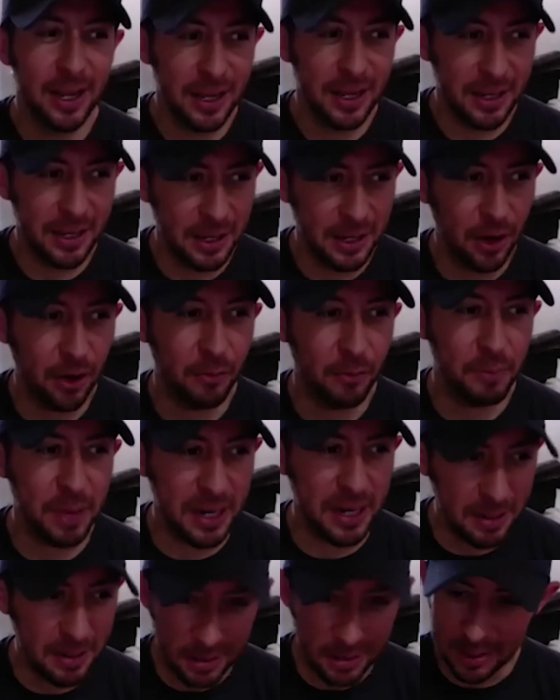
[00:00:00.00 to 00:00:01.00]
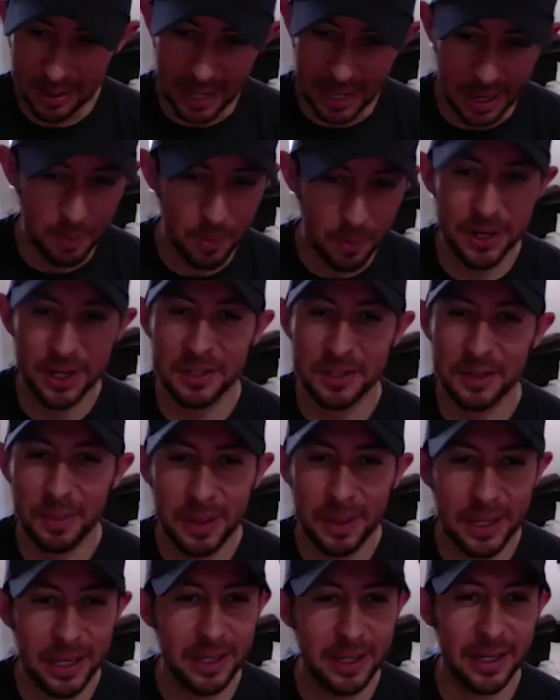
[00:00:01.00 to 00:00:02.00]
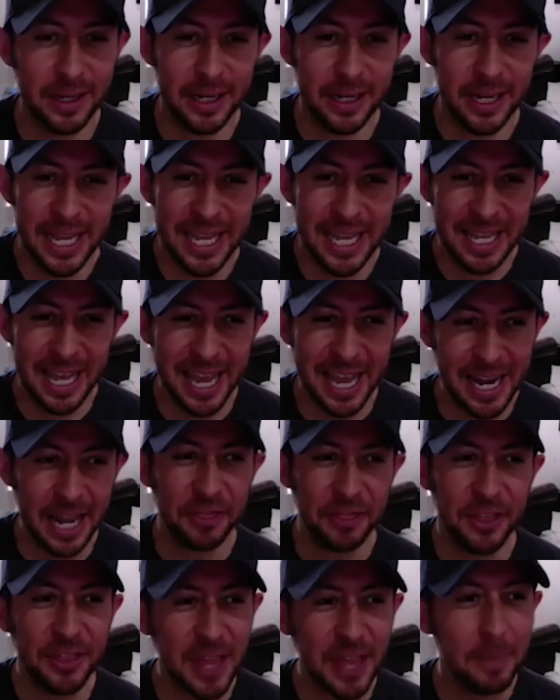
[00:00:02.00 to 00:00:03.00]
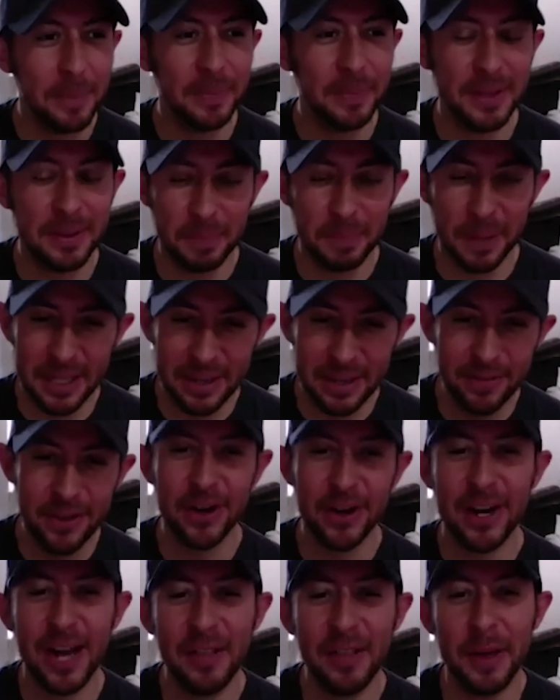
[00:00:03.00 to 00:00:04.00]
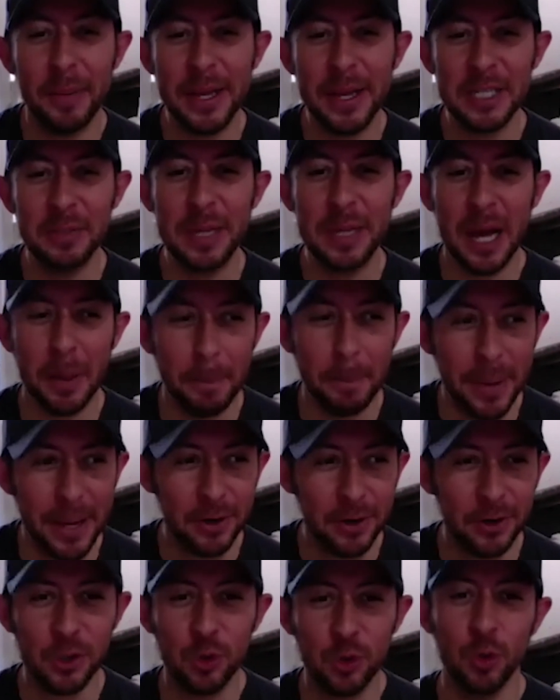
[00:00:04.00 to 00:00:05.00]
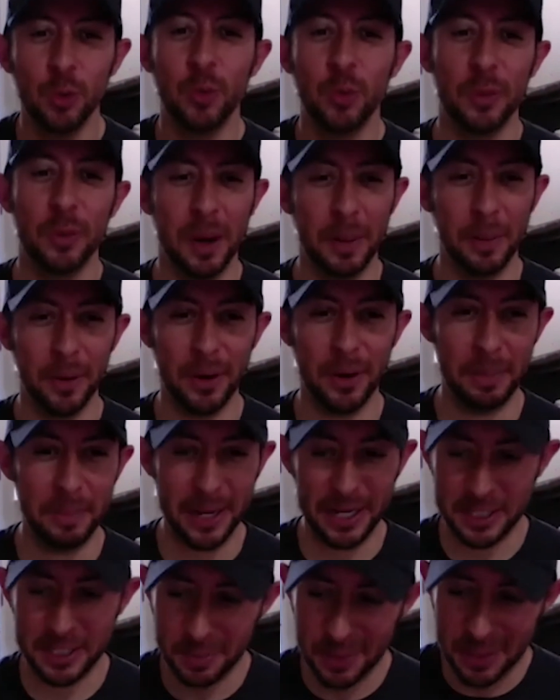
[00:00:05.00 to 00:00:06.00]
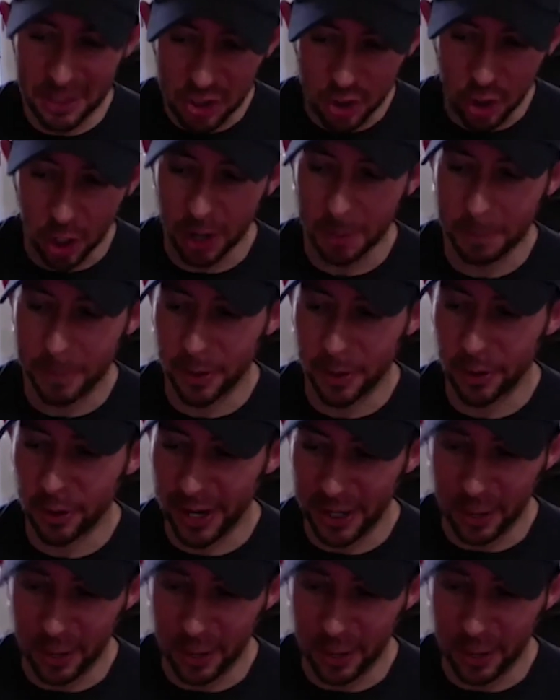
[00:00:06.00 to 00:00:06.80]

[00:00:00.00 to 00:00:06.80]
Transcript: You know, I've been a lot more disciplined and and I think that, believe it or not, that makes me a better school board member. It makes me sharper.